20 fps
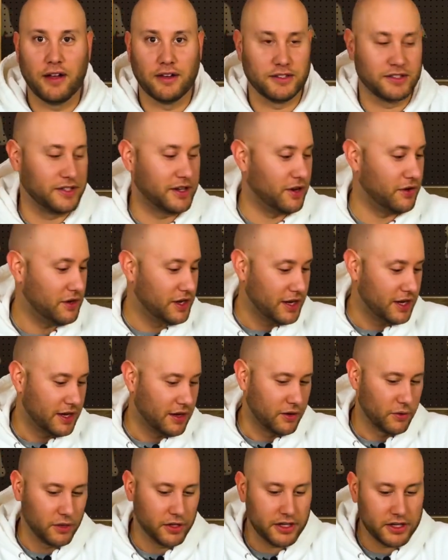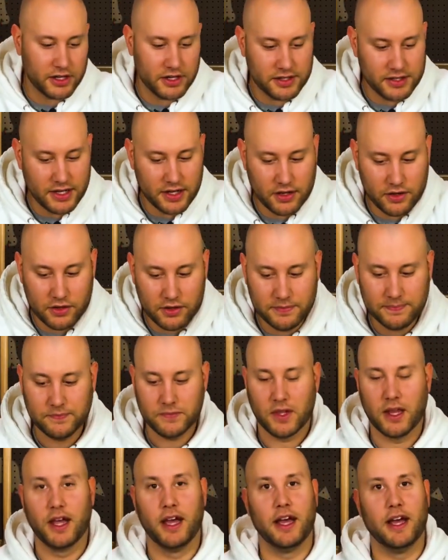So really good deal.
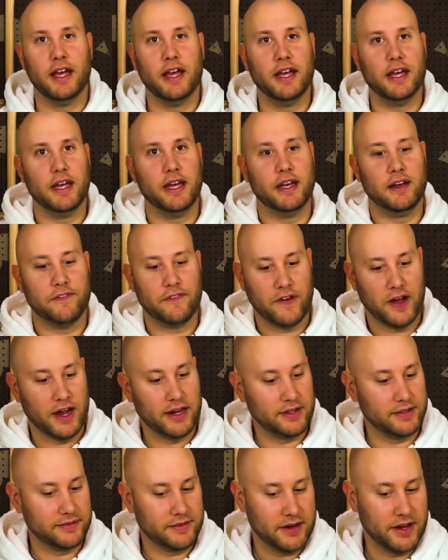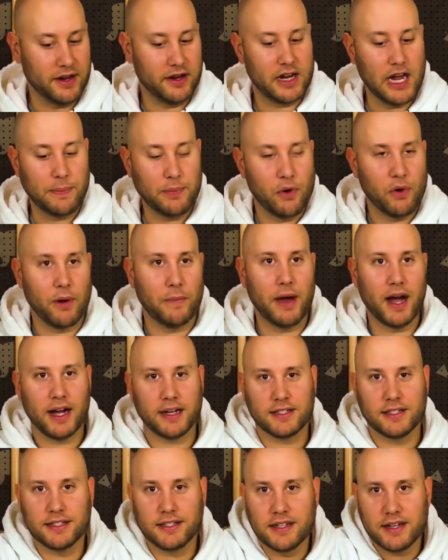If I get a couple more
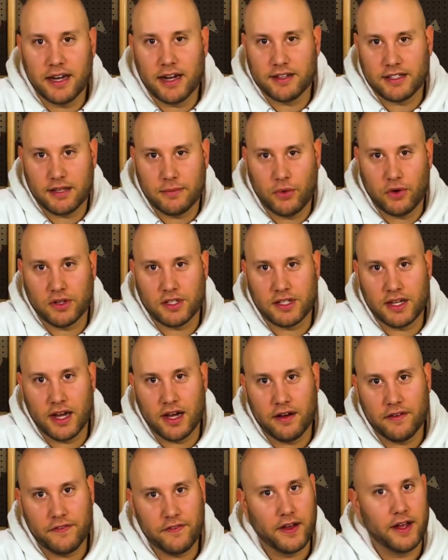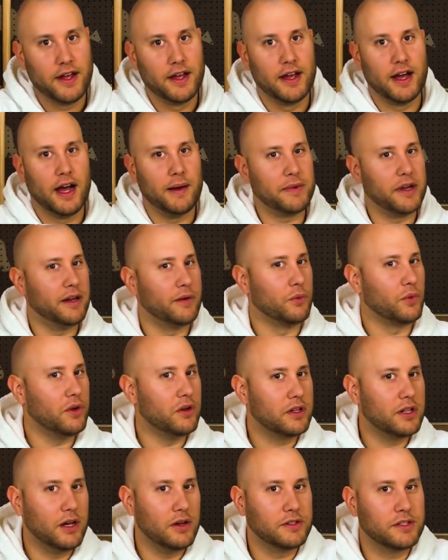boxes and get some more stuff, I'm getting real
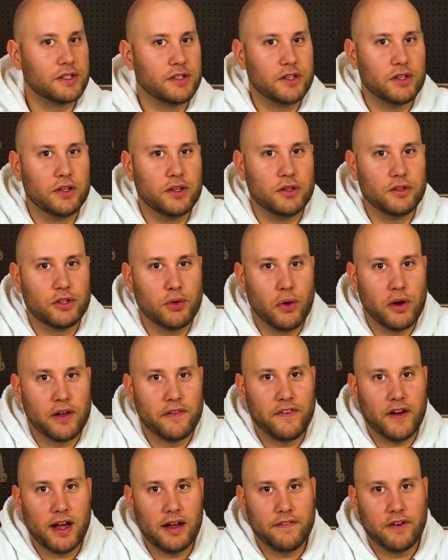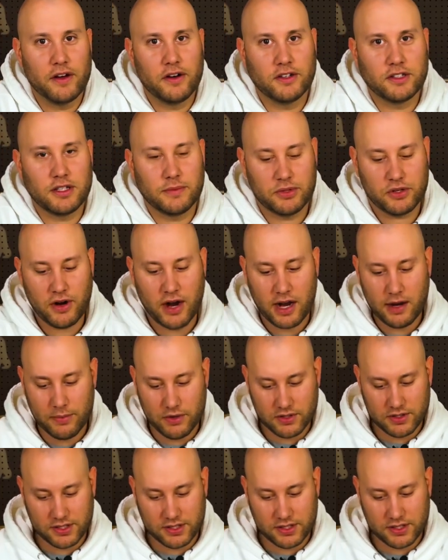close to 2,500 subscribers.